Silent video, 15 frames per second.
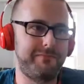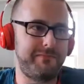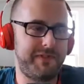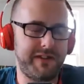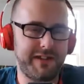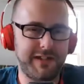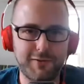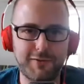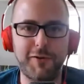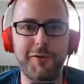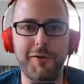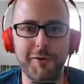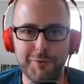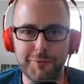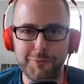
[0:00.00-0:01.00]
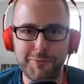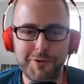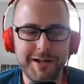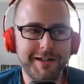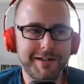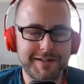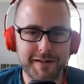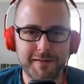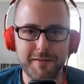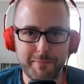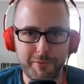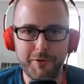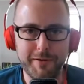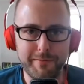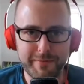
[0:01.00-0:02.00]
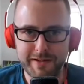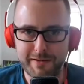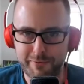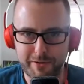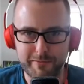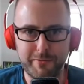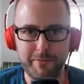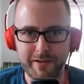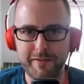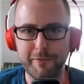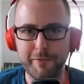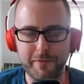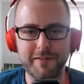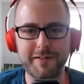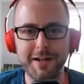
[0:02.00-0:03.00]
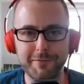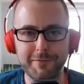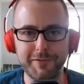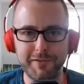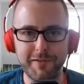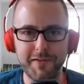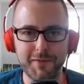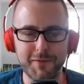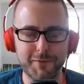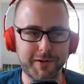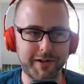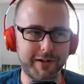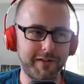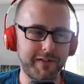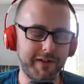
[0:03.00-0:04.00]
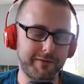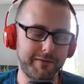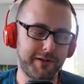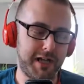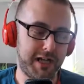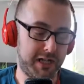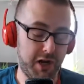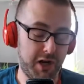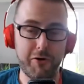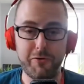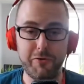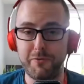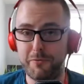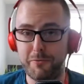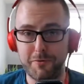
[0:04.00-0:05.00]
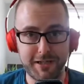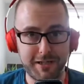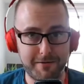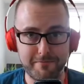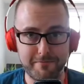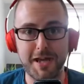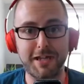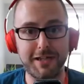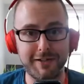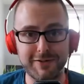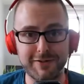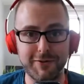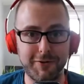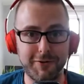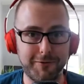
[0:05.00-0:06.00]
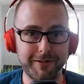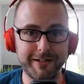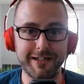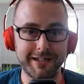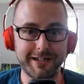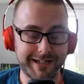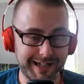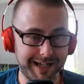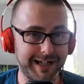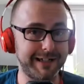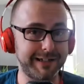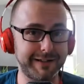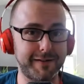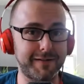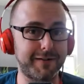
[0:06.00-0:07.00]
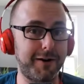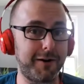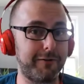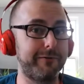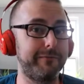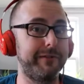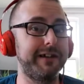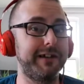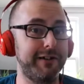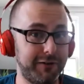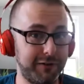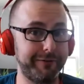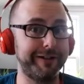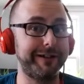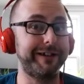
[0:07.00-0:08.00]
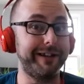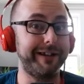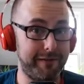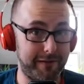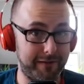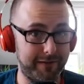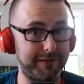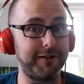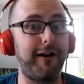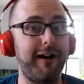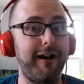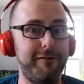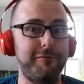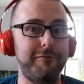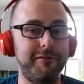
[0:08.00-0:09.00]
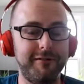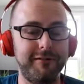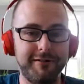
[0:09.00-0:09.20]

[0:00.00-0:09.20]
the internal disappointment that probably still stuck with you since Rio that you're like, no, we are making sure we are getting this gold and we are doing it in style?